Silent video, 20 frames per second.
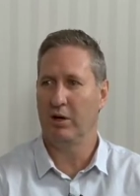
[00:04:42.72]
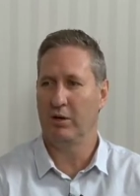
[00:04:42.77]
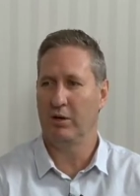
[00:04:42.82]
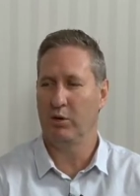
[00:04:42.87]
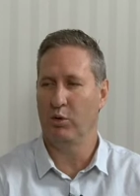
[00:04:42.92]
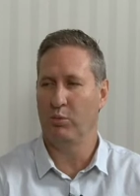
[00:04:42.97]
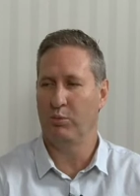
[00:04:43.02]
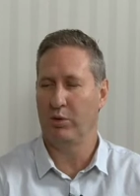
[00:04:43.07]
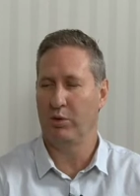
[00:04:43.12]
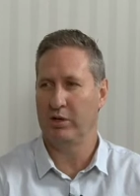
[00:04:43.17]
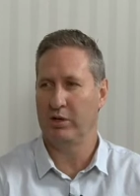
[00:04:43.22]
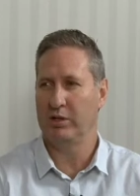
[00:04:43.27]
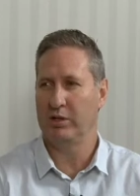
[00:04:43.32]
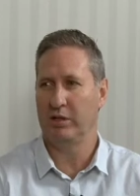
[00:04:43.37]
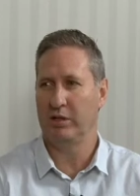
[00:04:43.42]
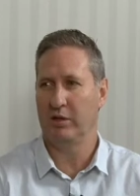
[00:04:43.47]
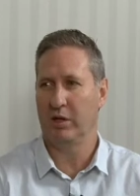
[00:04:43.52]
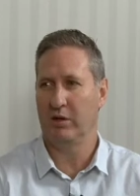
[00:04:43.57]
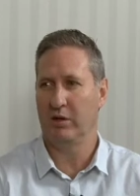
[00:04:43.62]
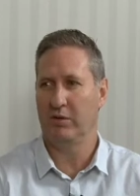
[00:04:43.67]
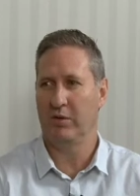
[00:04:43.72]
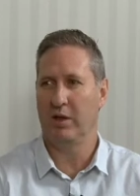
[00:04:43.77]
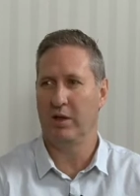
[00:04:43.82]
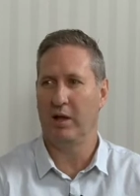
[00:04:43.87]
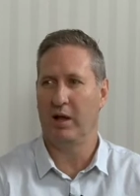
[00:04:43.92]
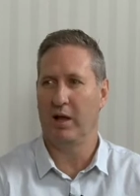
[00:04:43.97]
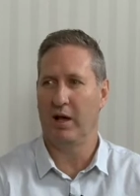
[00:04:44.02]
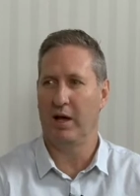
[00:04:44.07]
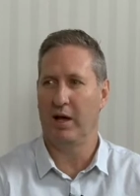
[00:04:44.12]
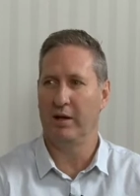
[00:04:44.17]
your project over the
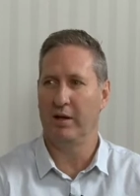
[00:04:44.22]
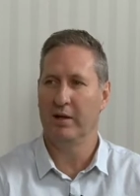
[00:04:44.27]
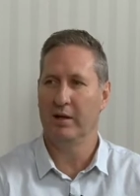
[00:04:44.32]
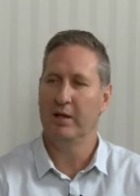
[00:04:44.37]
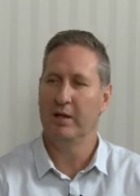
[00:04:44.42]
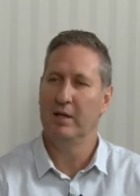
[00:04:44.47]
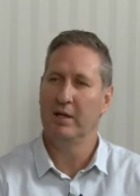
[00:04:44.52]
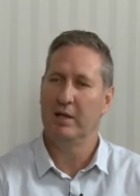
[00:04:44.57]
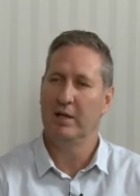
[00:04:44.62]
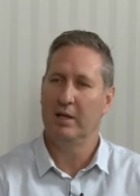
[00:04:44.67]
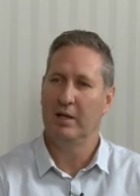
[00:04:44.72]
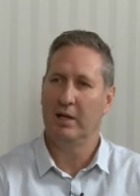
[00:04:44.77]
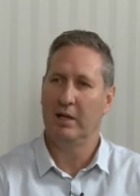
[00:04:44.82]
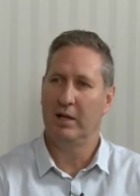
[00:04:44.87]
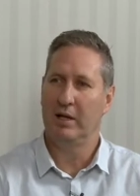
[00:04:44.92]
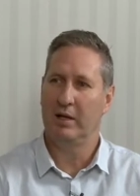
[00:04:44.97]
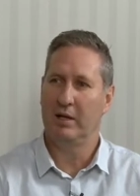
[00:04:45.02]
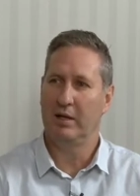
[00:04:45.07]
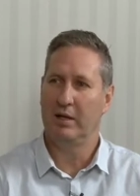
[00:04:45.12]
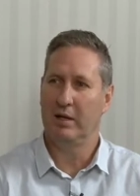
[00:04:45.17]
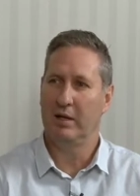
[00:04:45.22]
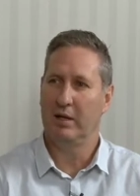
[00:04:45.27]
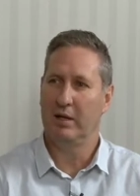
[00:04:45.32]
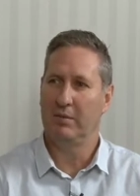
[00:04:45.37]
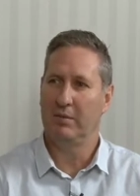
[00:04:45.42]
line. And